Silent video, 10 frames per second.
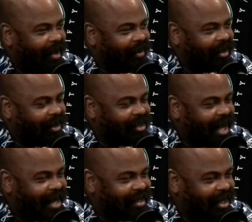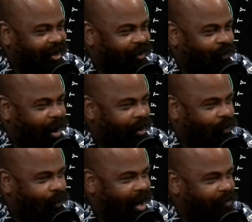There's guys in here wearing
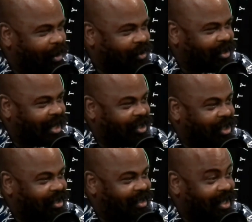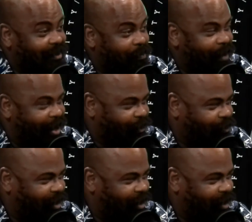white belts that just dismantle me.